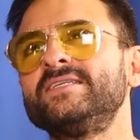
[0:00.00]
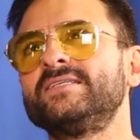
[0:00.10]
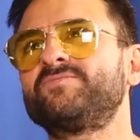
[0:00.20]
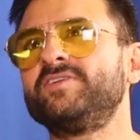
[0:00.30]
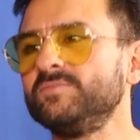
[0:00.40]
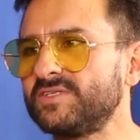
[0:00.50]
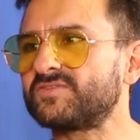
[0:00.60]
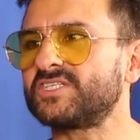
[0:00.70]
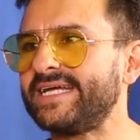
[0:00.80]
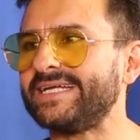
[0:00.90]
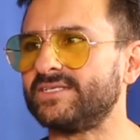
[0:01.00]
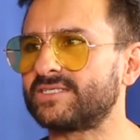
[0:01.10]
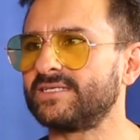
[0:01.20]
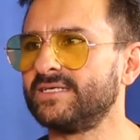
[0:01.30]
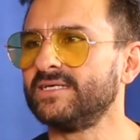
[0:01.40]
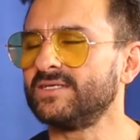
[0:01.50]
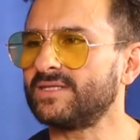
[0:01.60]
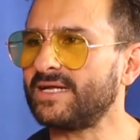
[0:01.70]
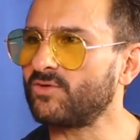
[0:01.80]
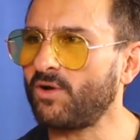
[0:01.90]
See, films have changed.
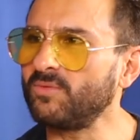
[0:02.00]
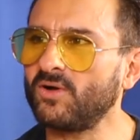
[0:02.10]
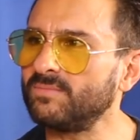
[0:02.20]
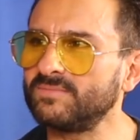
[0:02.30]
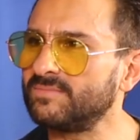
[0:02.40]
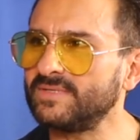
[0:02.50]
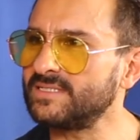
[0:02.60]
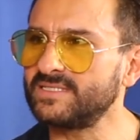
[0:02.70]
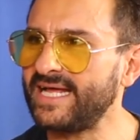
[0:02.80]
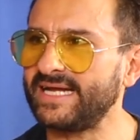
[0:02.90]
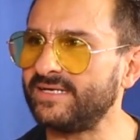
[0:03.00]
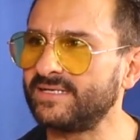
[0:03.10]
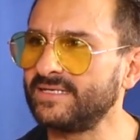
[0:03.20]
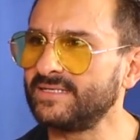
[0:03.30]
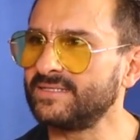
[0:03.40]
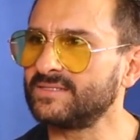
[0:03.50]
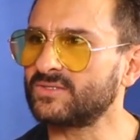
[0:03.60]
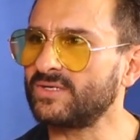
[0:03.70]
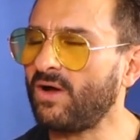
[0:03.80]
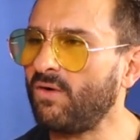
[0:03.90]
That rom-com is dead.
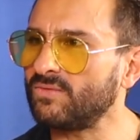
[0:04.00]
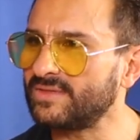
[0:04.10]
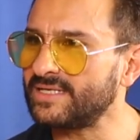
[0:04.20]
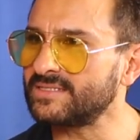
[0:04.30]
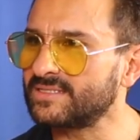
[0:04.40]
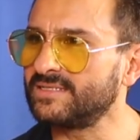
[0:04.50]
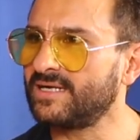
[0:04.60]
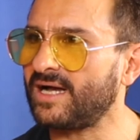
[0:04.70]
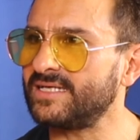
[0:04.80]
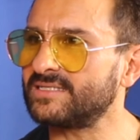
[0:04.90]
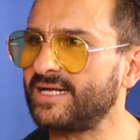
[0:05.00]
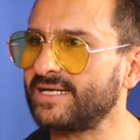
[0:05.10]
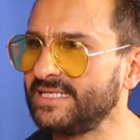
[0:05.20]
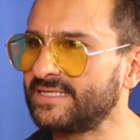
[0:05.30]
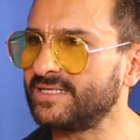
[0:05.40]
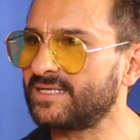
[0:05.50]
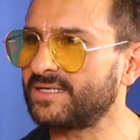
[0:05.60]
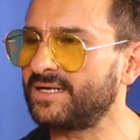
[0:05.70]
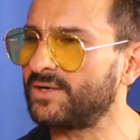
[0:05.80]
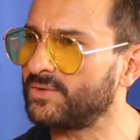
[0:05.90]
So now there's guys like Nitin
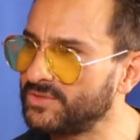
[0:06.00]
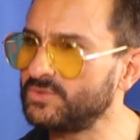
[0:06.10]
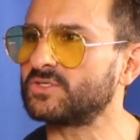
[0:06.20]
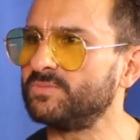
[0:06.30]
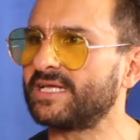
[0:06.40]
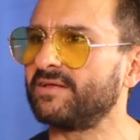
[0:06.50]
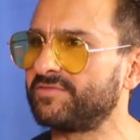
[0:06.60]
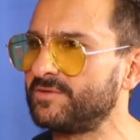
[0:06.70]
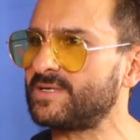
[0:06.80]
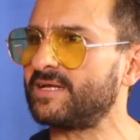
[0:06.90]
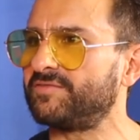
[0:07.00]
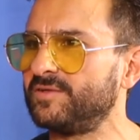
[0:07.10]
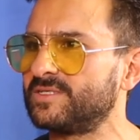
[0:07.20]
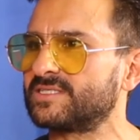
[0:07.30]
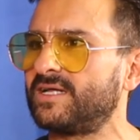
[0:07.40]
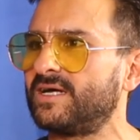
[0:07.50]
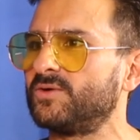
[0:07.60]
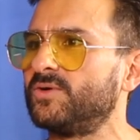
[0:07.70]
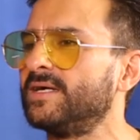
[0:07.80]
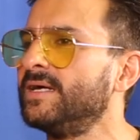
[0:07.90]
Kakkar who are used to making films like
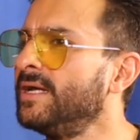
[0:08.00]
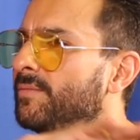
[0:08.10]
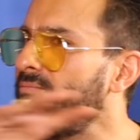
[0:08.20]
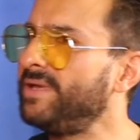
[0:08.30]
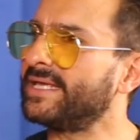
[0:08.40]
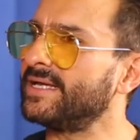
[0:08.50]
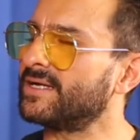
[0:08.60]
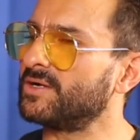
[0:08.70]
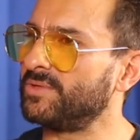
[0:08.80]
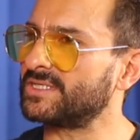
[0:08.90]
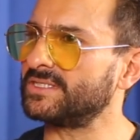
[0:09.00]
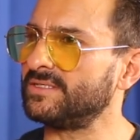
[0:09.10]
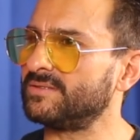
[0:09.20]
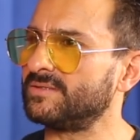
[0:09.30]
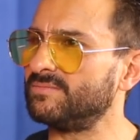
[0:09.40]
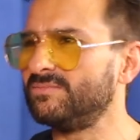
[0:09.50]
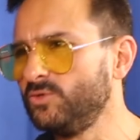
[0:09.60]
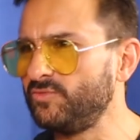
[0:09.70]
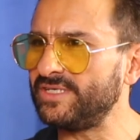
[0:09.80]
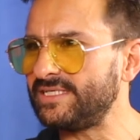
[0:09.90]
Filmistan, who are making commercial
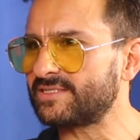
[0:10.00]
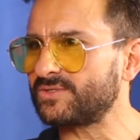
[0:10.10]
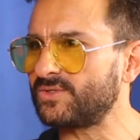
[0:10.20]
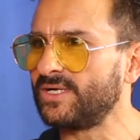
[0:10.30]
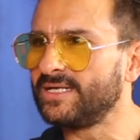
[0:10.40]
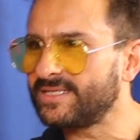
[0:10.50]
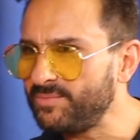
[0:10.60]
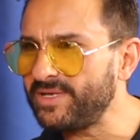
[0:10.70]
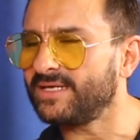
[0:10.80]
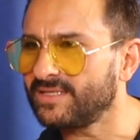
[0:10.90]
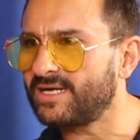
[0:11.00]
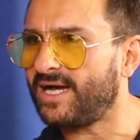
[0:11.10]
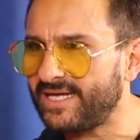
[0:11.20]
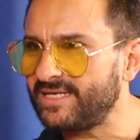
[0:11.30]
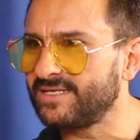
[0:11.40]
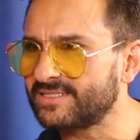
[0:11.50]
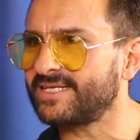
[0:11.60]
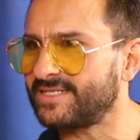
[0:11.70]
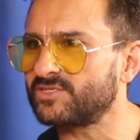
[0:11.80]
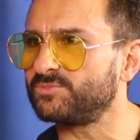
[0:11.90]
movies. So they're making the guy a little
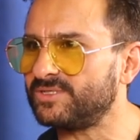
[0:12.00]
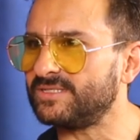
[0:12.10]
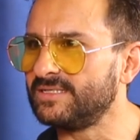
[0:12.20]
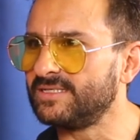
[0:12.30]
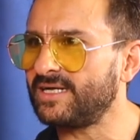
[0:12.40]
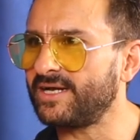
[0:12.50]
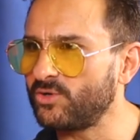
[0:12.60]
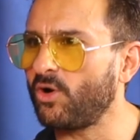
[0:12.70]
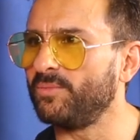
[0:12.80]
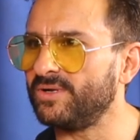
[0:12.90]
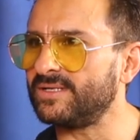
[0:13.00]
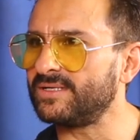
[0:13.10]
sensible and normal,